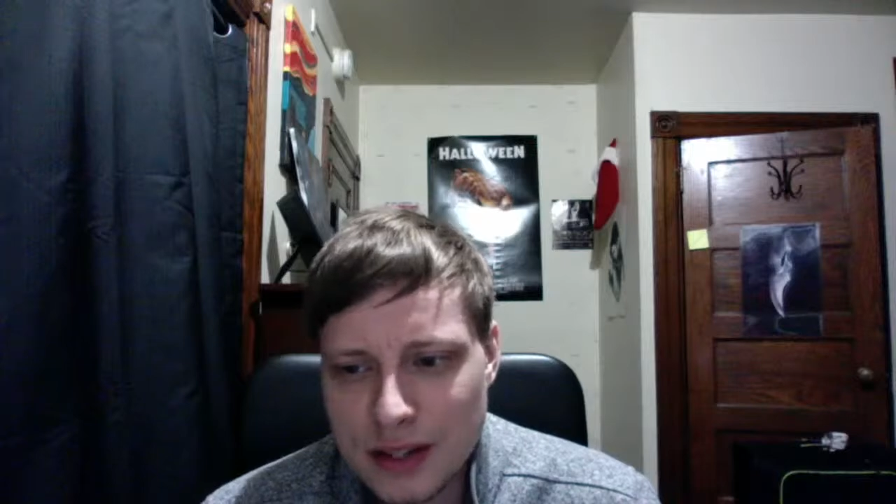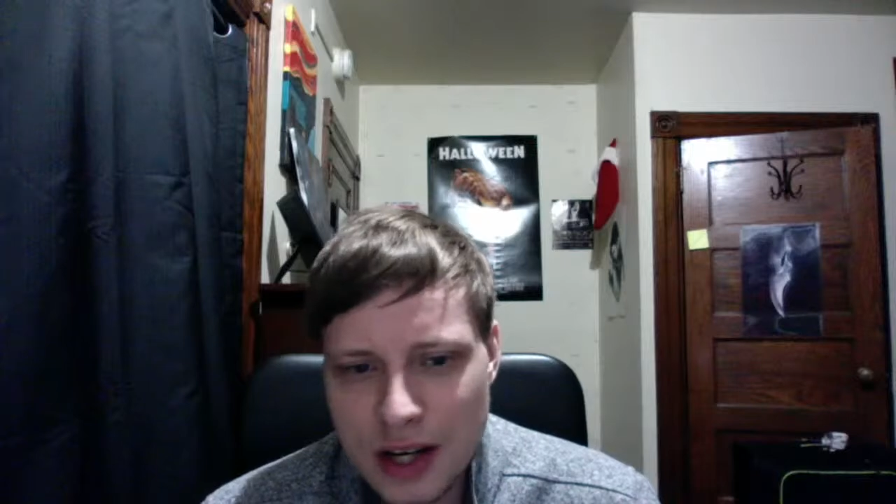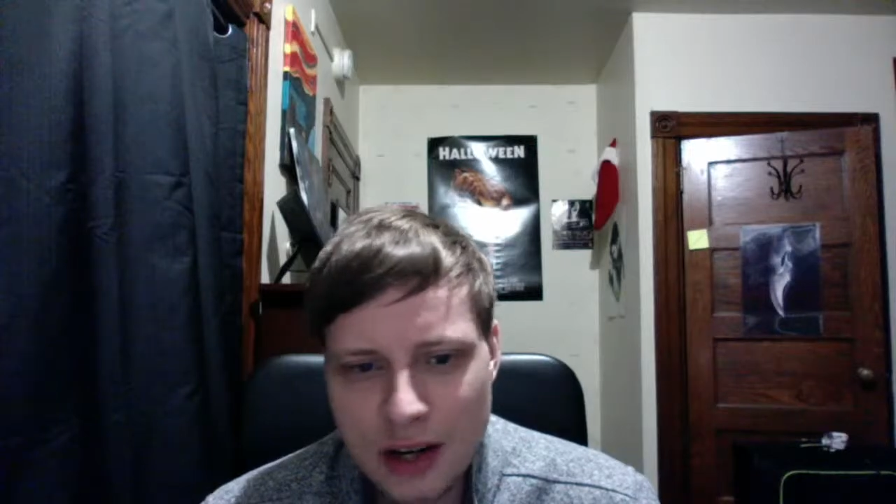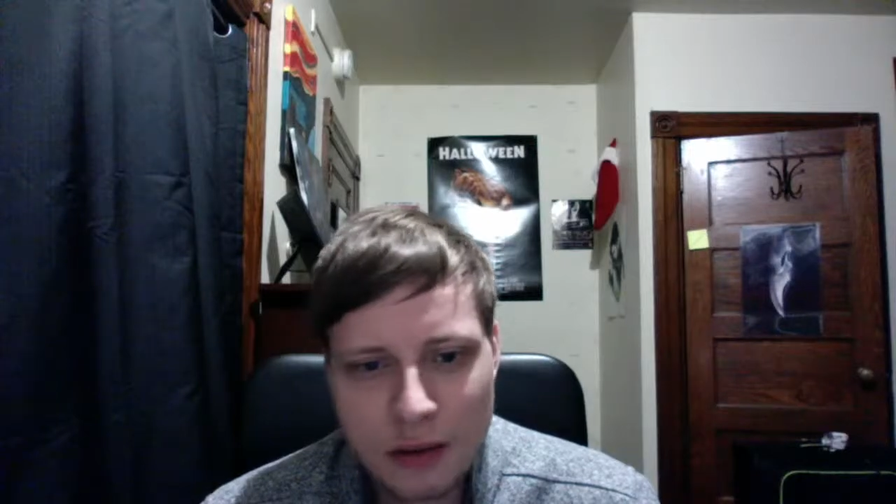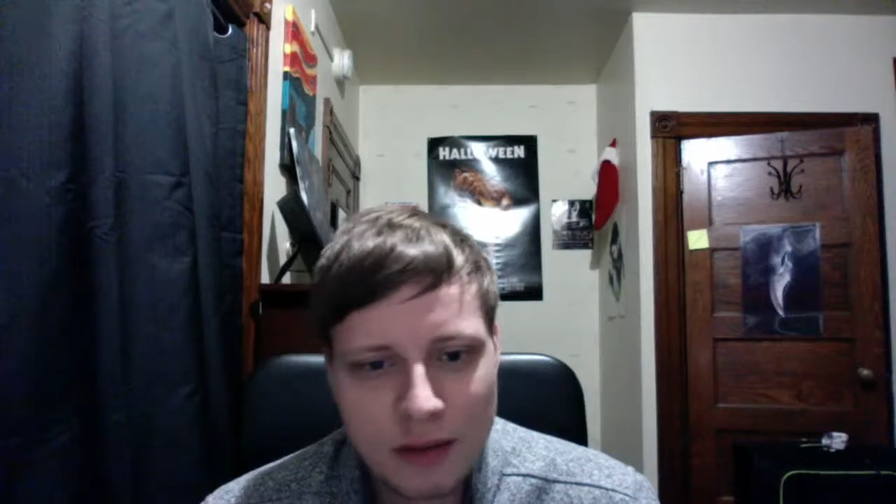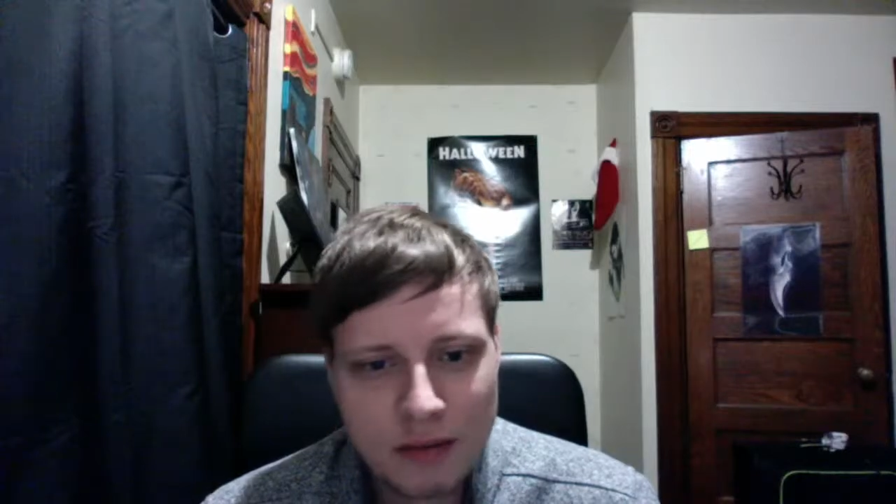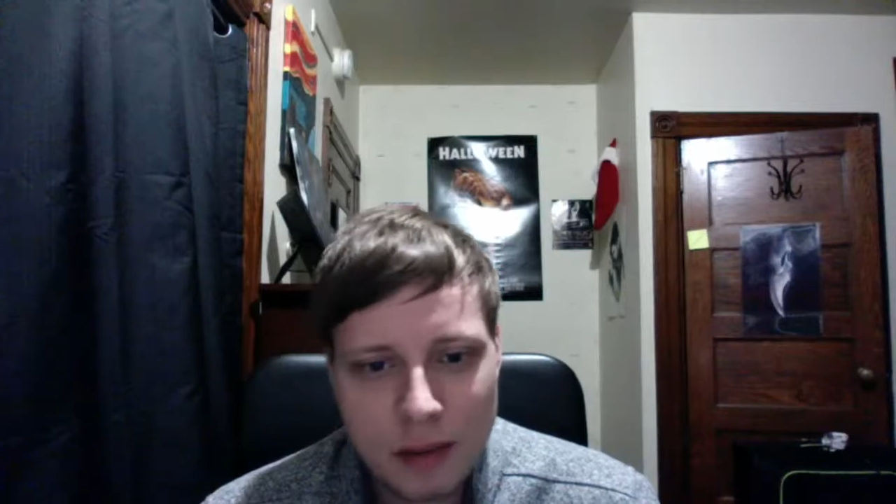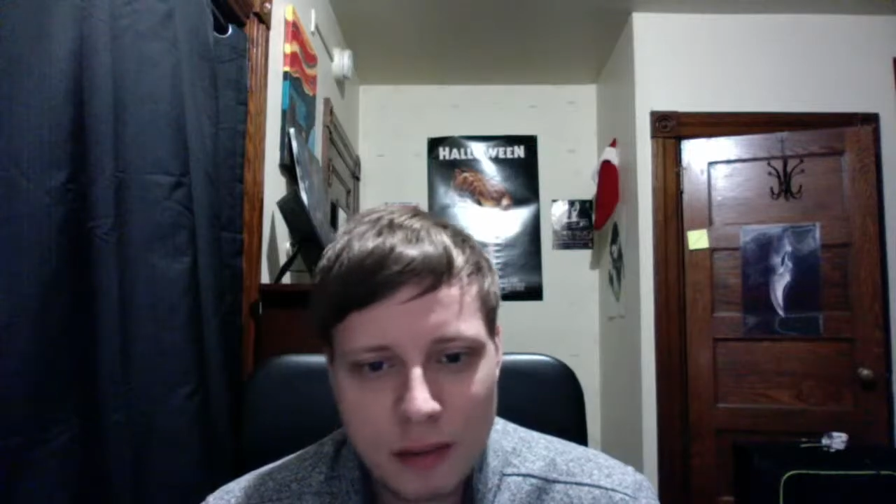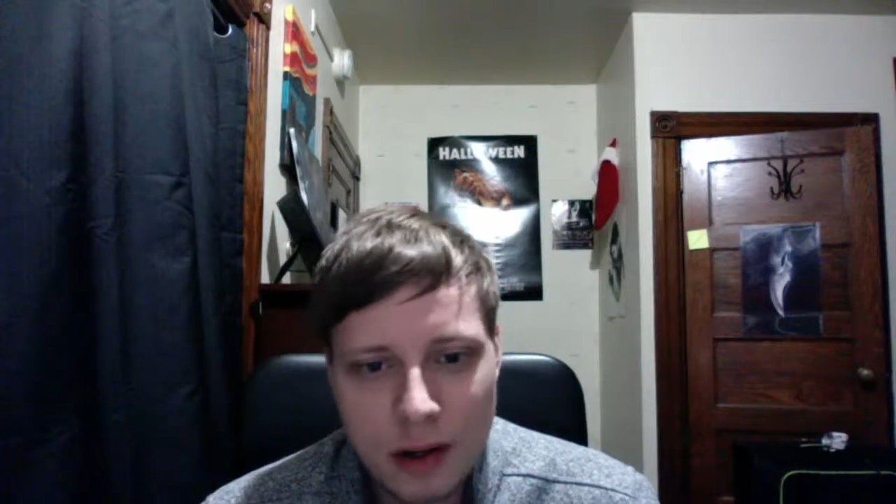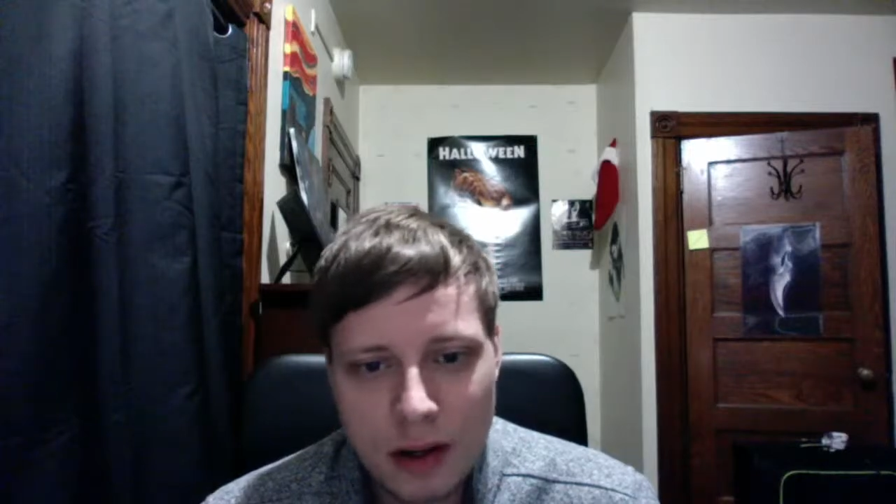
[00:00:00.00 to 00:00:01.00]
January and
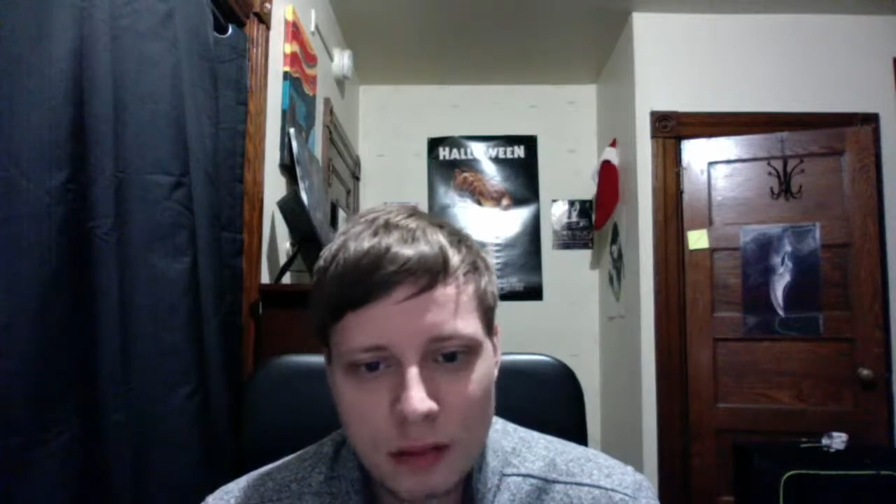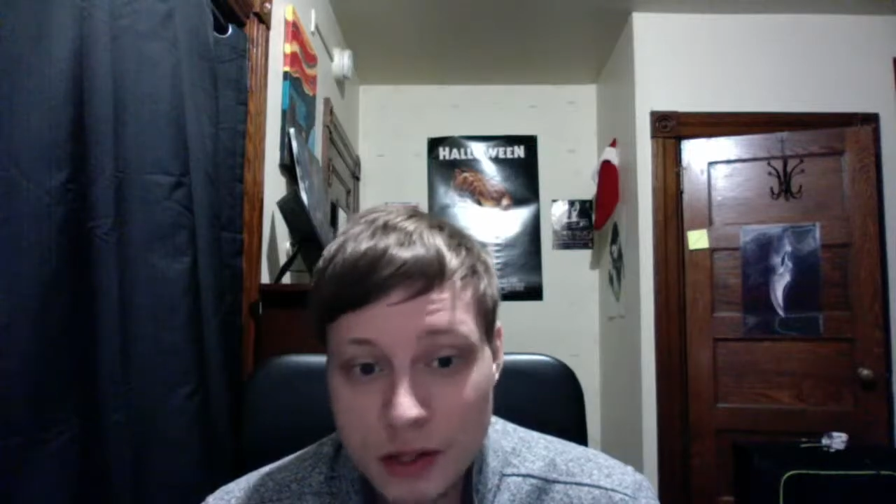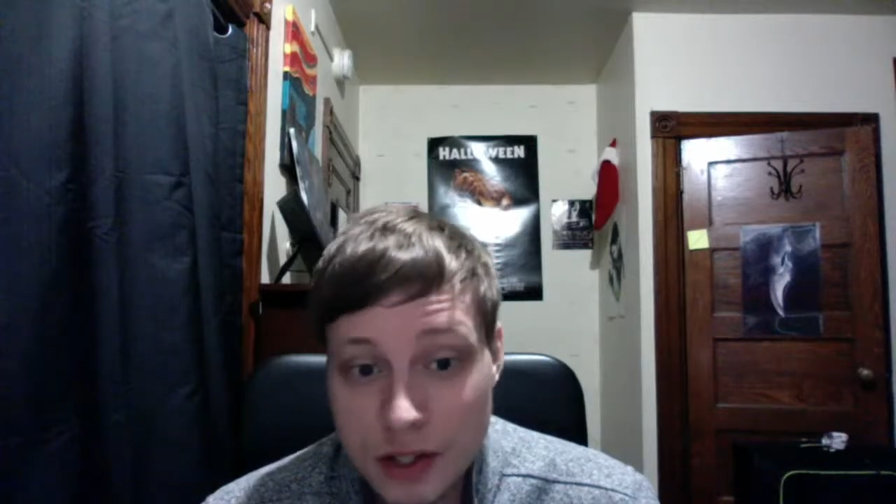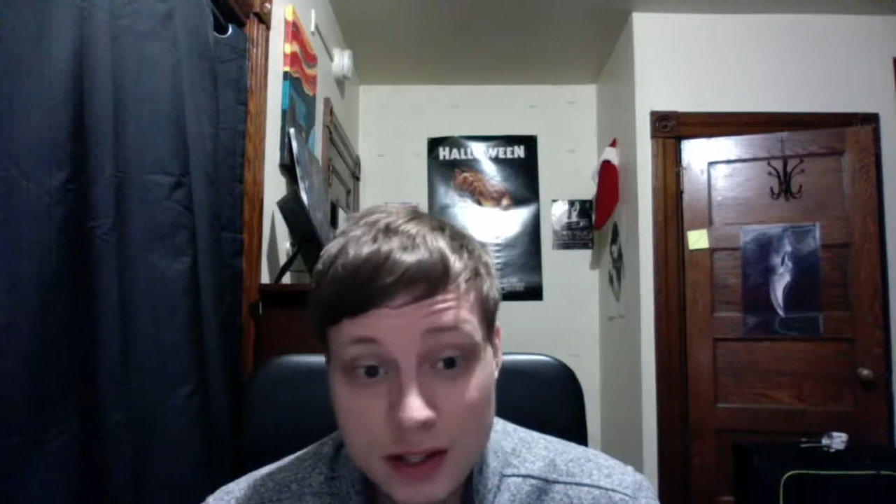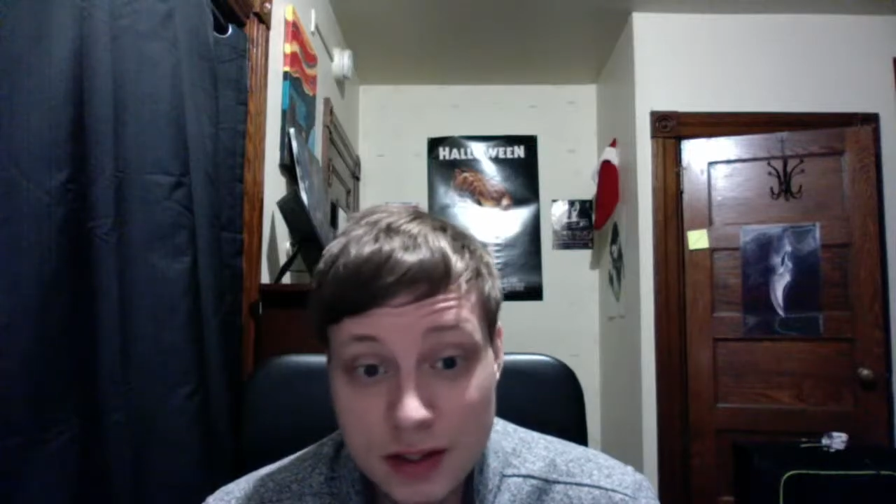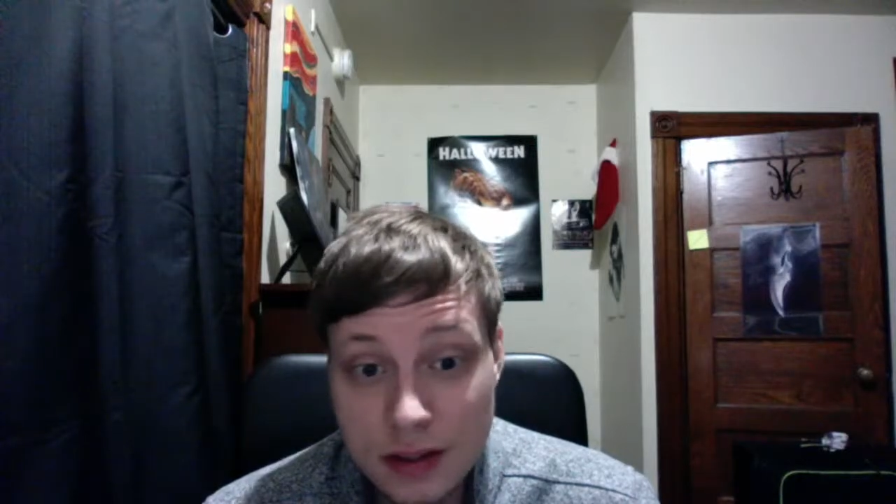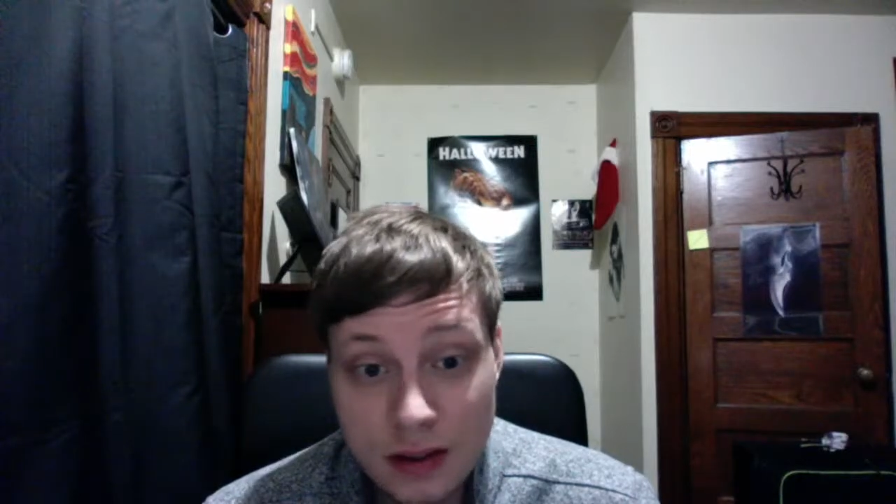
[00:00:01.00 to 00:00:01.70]
February, which is